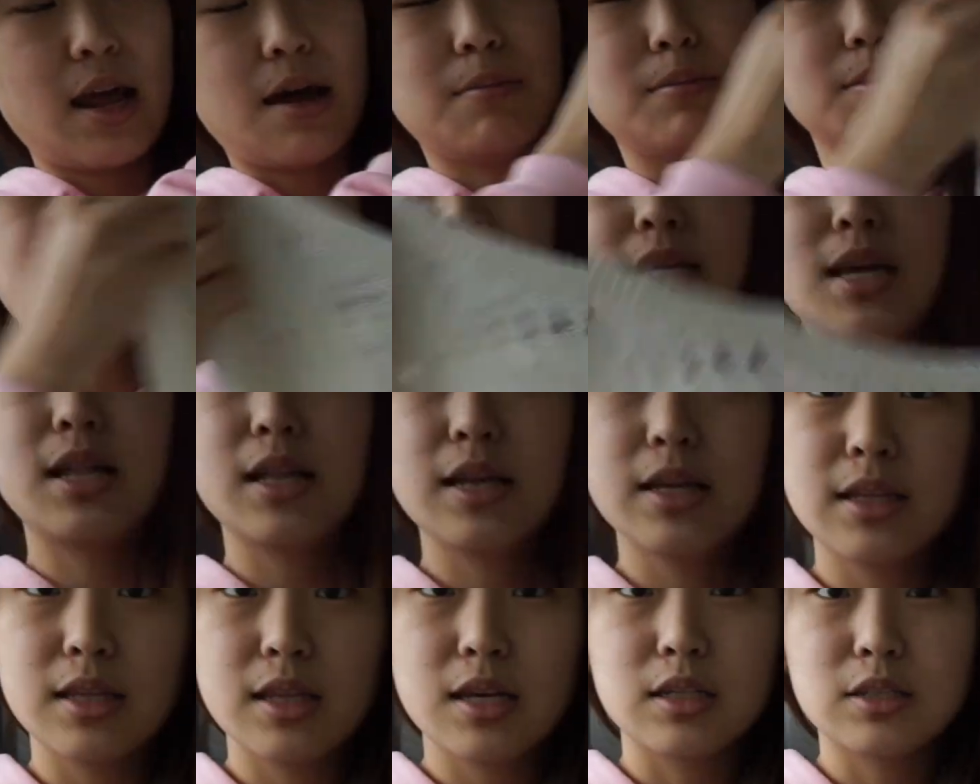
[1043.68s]
I'm
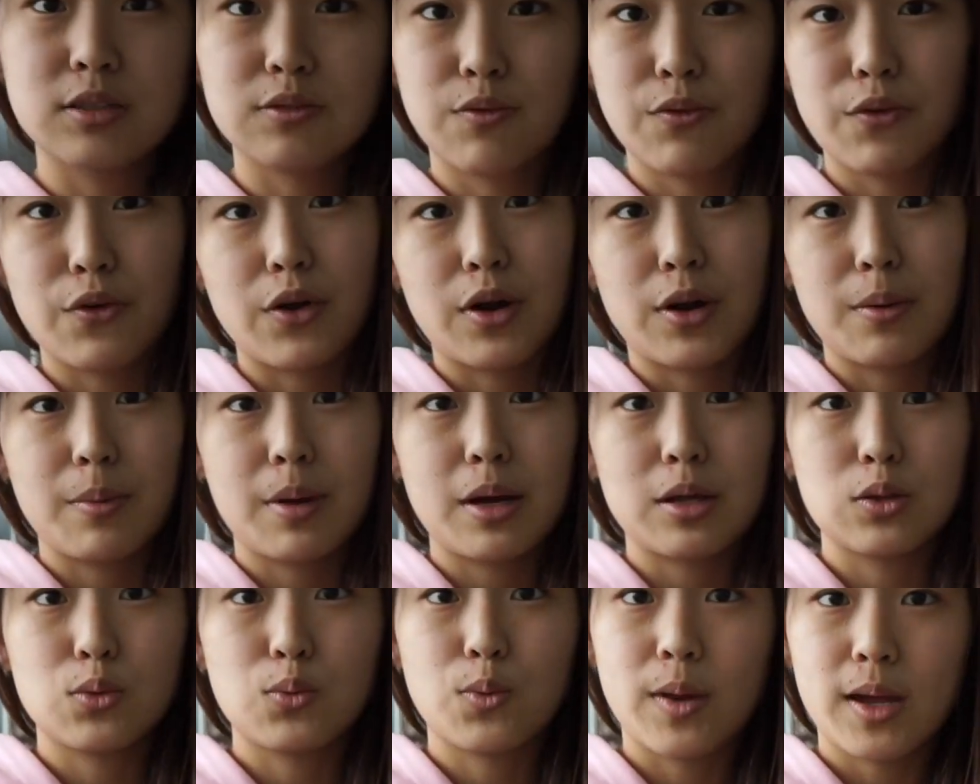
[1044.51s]
selling this for
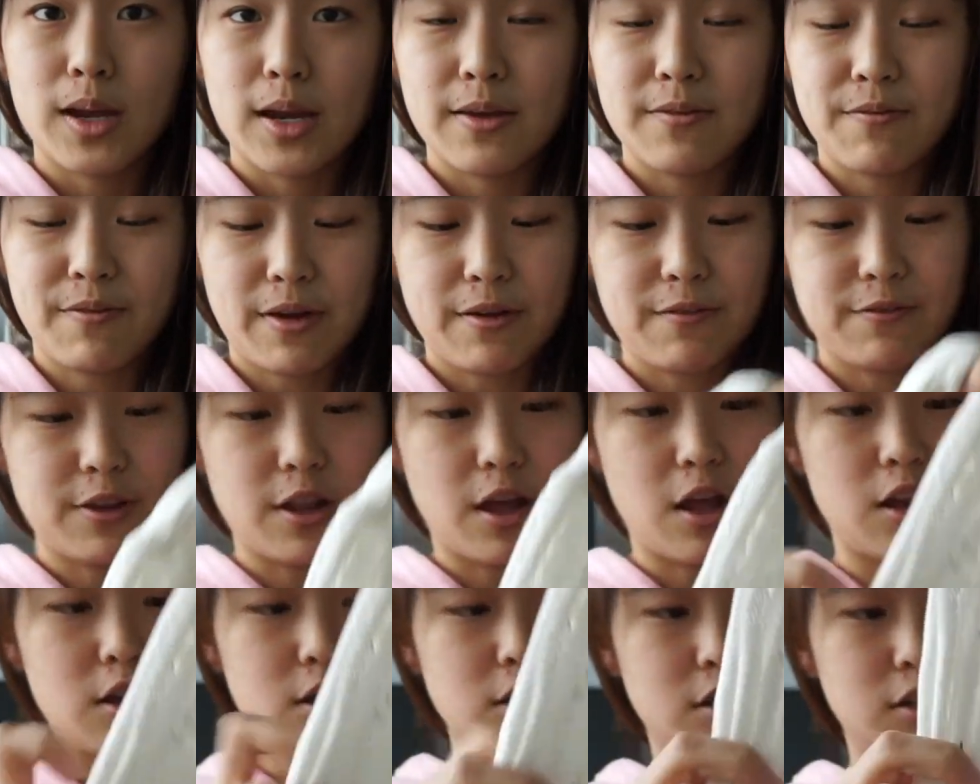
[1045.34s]
about
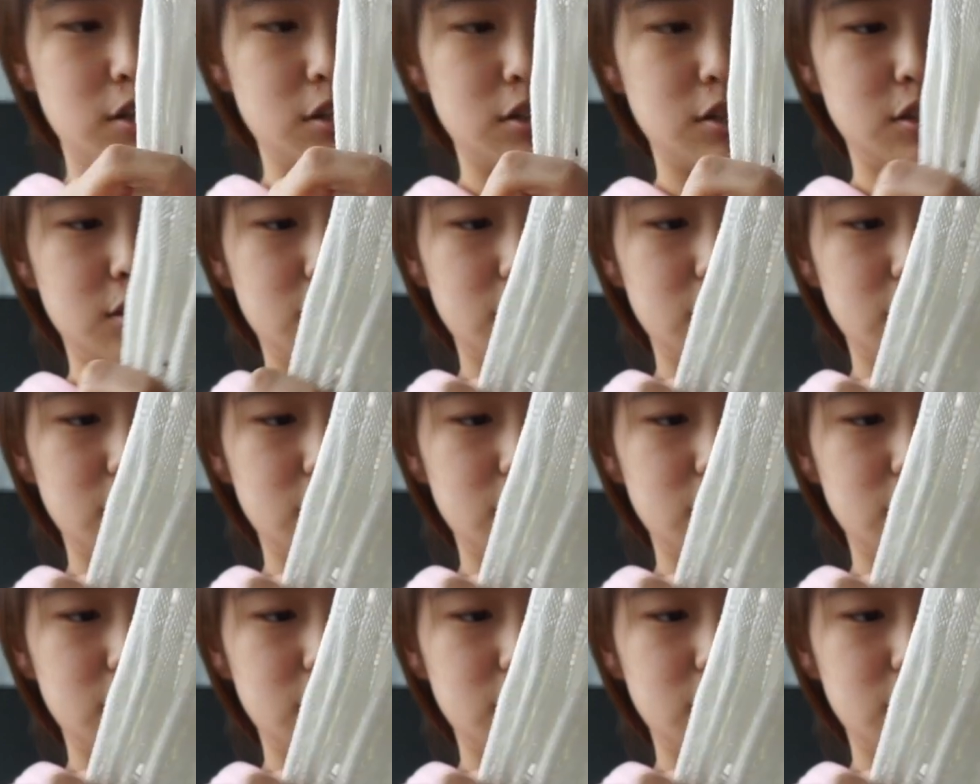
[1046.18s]
$25